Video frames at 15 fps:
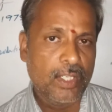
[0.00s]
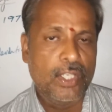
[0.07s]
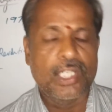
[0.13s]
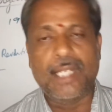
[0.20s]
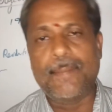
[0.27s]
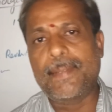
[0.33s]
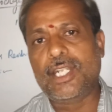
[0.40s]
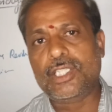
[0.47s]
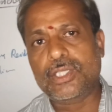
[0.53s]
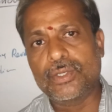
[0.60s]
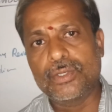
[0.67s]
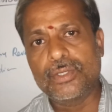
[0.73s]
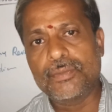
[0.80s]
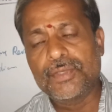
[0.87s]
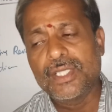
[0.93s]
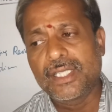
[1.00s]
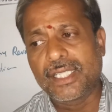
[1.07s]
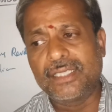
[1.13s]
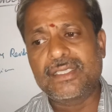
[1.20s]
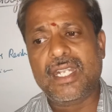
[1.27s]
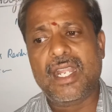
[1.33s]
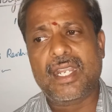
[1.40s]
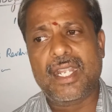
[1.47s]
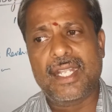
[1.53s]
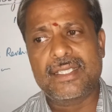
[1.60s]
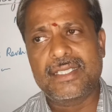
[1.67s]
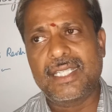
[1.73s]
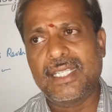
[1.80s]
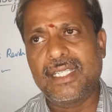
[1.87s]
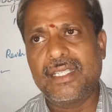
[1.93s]
Number two, Indira
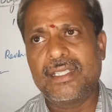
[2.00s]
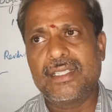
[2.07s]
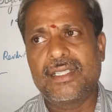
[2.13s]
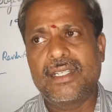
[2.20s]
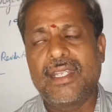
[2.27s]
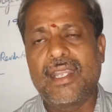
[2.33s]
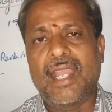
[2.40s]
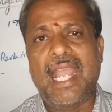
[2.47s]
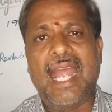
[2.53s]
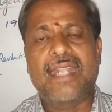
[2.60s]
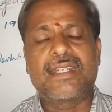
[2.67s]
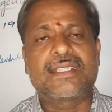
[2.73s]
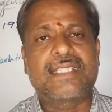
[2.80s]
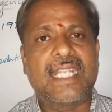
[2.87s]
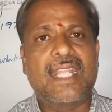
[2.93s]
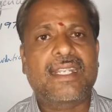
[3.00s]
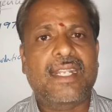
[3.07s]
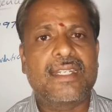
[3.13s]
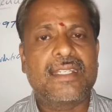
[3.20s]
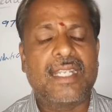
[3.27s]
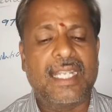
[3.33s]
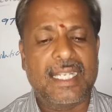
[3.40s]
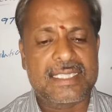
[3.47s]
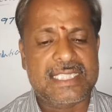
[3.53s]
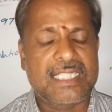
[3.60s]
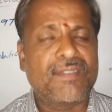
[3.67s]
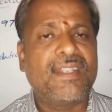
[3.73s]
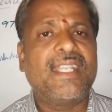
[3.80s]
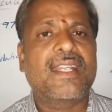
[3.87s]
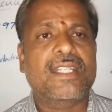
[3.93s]
Gandhi had taken a
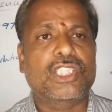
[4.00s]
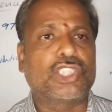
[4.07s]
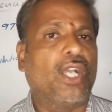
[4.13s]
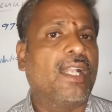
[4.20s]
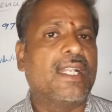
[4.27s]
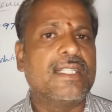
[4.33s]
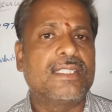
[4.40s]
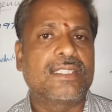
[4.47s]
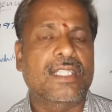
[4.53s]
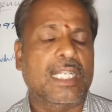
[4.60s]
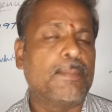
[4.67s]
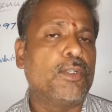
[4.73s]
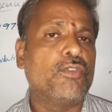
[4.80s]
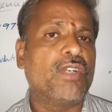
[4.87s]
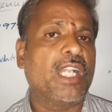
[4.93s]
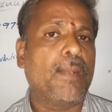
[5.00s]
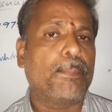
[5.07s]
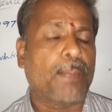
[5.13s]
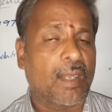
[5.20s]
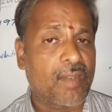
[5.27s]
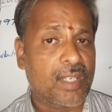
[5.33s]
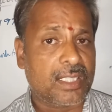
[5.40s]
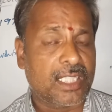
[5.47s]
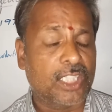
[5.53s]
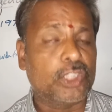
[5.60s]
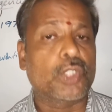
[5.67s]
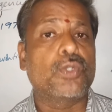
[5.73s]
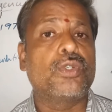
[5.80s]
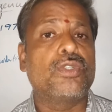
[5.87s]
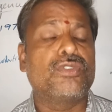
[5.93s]
severe challenge, removal of poverty,
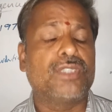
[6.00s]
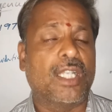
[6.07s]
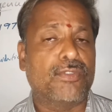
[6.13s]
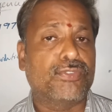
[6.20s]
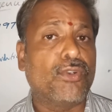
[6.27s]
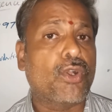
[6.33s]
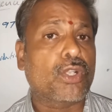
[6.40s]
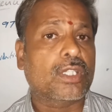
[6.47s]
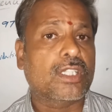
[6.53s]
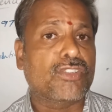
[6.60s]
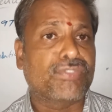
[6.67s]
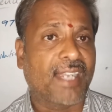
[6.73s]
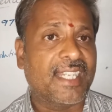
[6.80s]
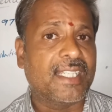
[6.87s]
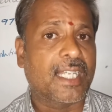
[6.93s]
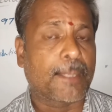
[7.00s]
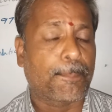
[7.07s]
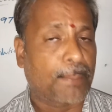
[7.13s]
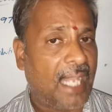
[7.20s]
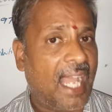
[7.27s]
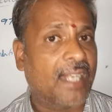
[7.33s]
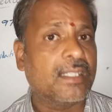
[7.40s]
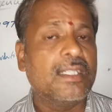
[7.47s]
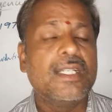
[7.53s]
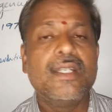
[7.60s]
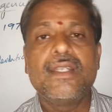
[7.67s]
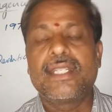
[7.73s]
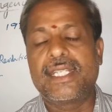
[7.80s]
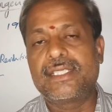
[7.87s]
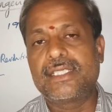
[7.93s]
through the fourth five-year plan
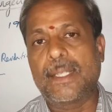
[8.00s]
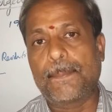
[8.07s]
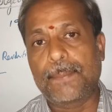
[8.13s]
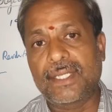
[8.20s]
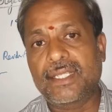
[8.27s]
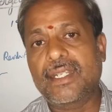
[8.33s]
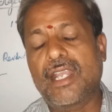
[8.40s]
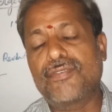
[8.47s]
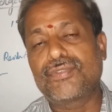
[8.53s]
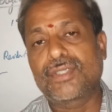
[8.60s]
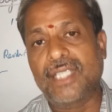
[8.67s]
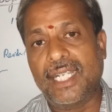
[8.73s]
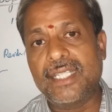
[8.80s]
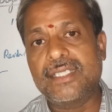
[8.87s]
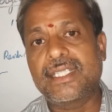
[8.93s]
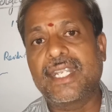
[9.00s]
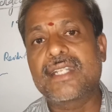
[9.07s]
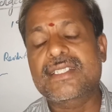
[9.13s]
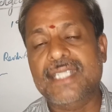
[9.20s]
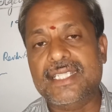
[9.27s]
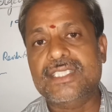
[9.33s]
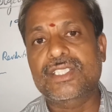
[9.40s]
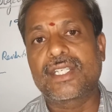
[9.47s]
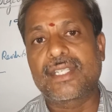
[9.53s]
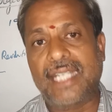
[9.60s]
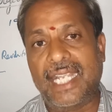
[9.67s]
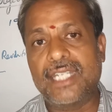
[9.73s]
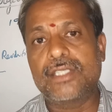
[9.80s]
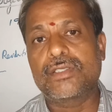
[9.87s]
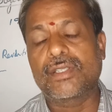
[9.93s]
in the period of 1969
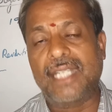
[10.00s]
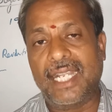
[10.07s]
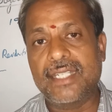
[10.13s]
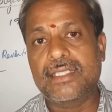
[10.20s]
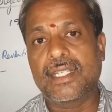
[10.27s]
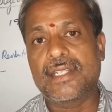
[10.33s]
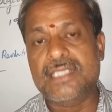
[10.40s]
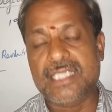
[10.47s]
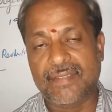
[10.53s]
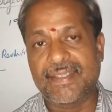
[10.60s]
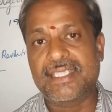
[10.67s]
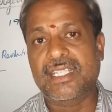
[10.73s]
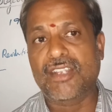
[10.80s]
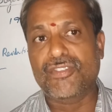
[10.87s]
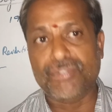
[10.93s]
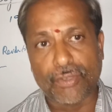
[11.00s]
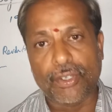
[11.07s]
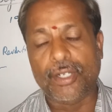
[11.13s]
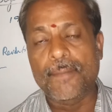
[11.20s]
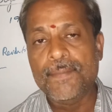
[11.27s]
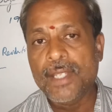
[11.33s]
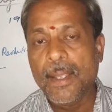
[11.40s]
to 1974.